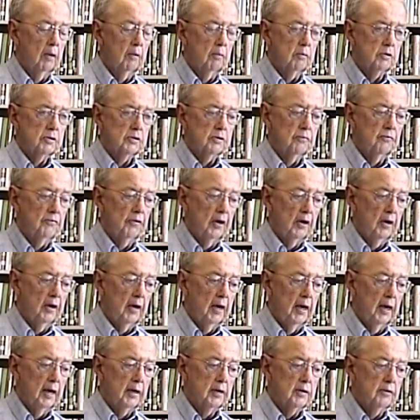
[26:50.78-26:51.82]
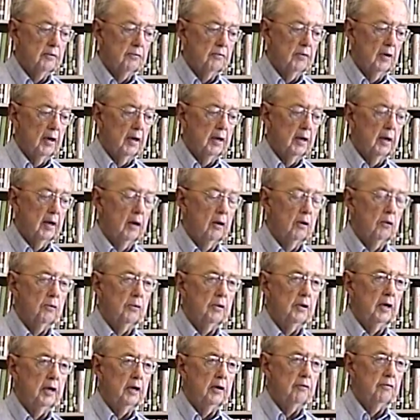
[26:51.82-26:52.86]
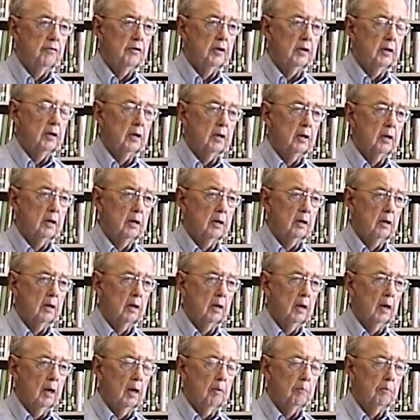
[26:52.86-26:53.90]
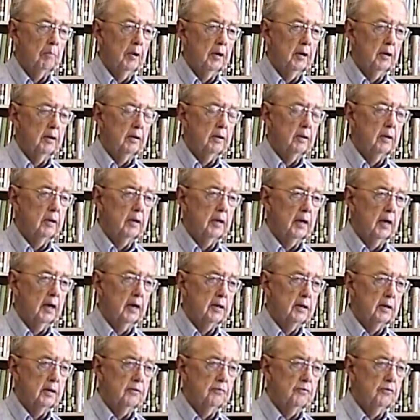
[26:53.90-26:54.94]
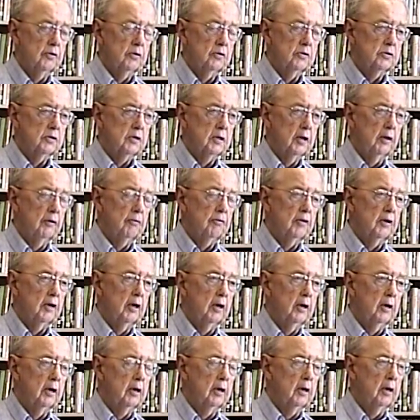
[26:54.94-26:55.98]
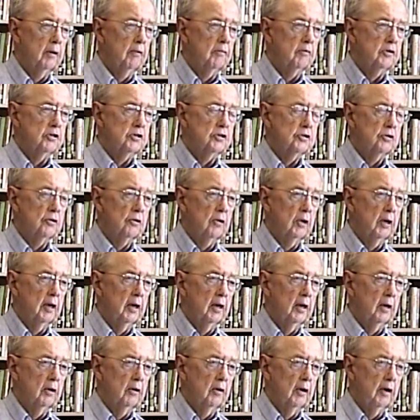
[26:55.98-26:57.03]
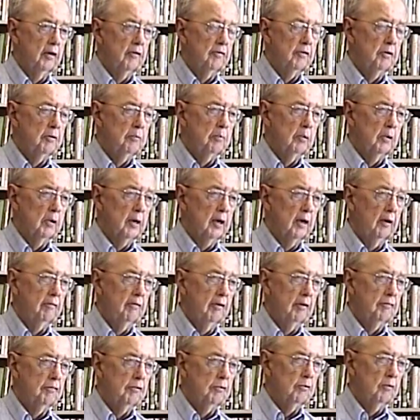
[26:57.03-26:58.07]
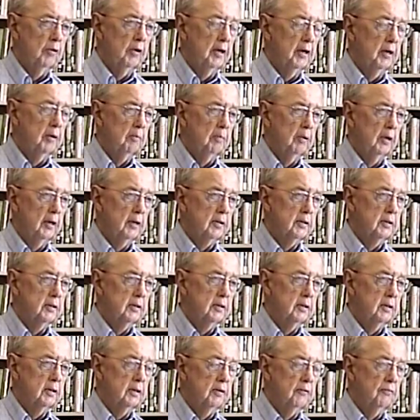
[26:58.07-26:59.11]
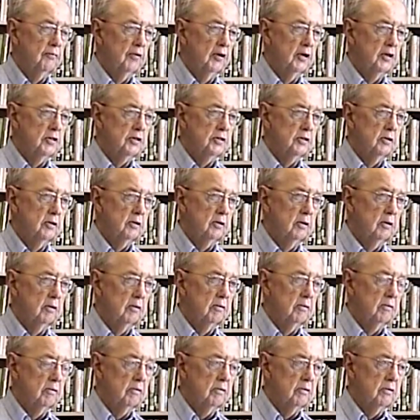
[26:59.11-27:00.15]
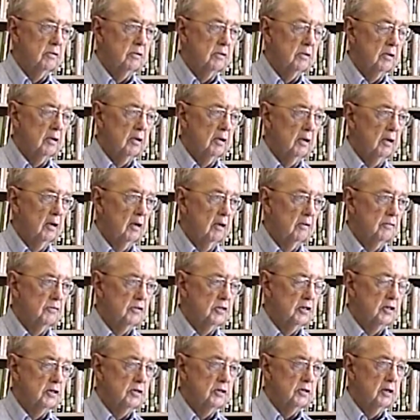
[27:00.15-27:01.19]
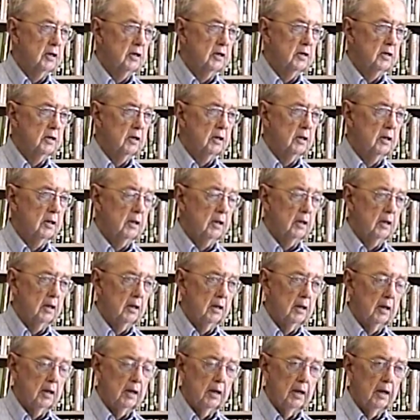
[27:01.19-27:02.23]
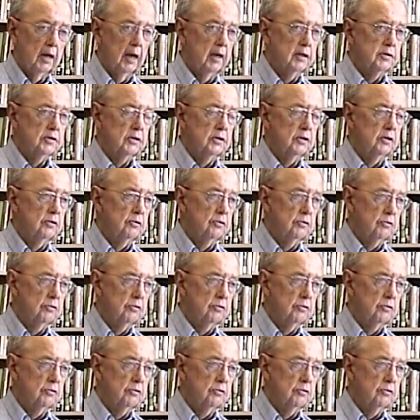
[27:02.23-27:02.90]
was a very active night. Our own Navy apparently got confused. Every story or every book I've ever read about the invasion of Sicily has a new